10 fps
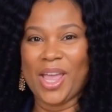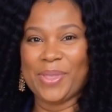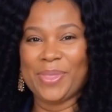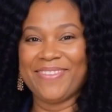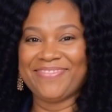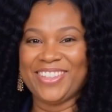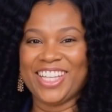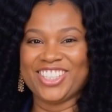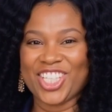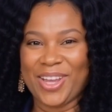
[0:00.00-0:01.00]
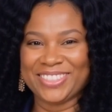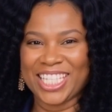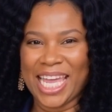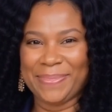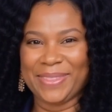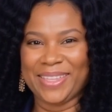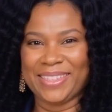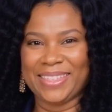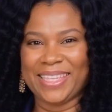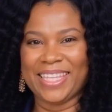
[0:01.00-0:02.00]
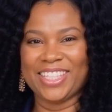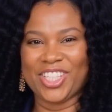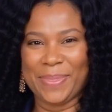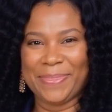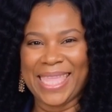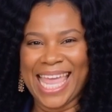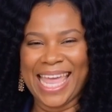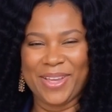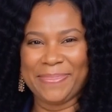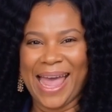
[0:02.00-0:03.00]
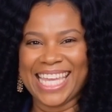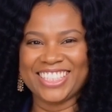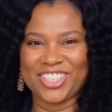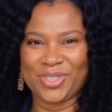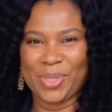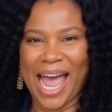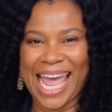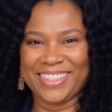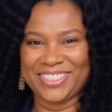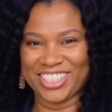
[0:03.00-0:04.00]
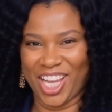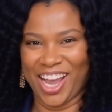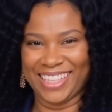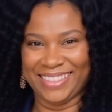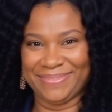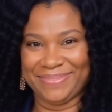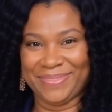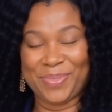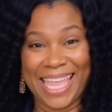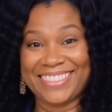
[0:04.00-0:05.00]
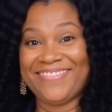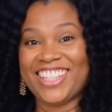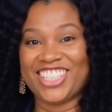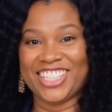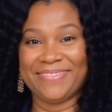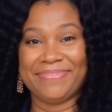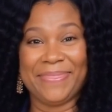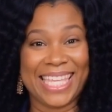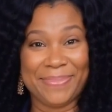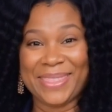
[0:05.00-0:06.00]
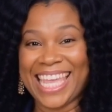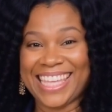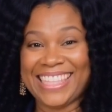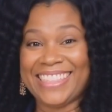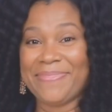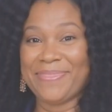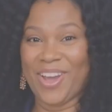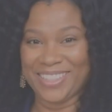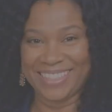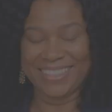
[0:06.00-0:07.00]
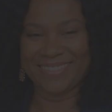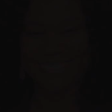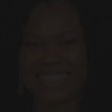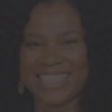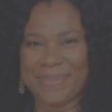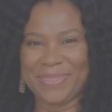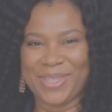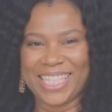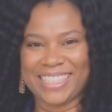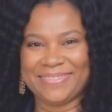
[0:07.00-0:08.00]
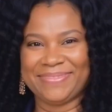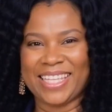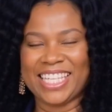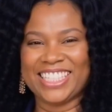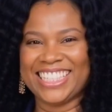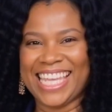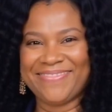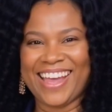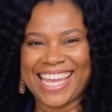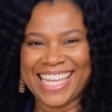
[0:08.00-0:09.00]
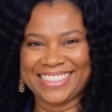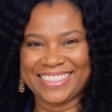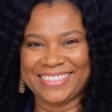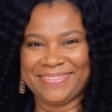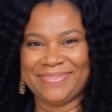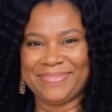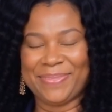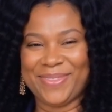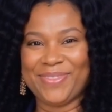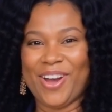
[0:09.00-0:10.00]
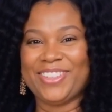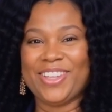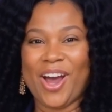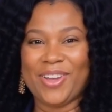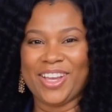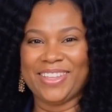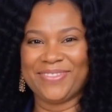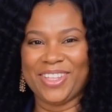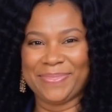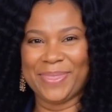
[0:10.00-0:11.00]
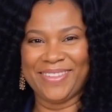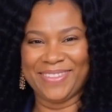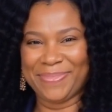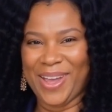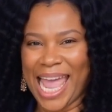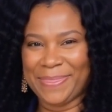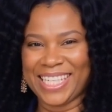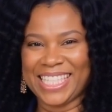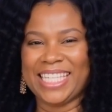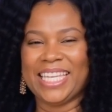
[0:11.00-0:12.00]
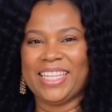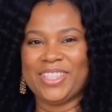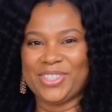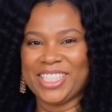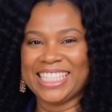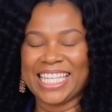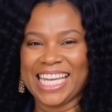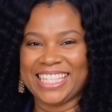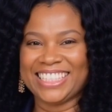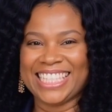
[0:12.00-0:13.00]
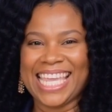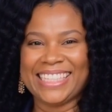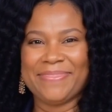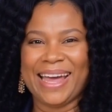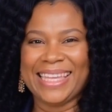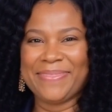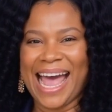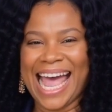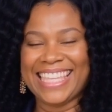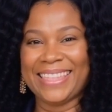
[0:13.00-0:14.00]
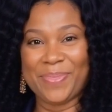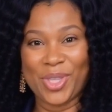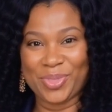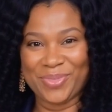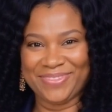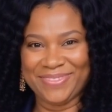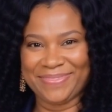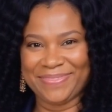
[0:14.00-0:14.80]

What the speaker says: When fear shows up, your plan reminds you why you started. Write the vision, make it plain, and then build it. Step 3, understand financing. Before you go looking for the perfect property, you need to understand the money behind the move.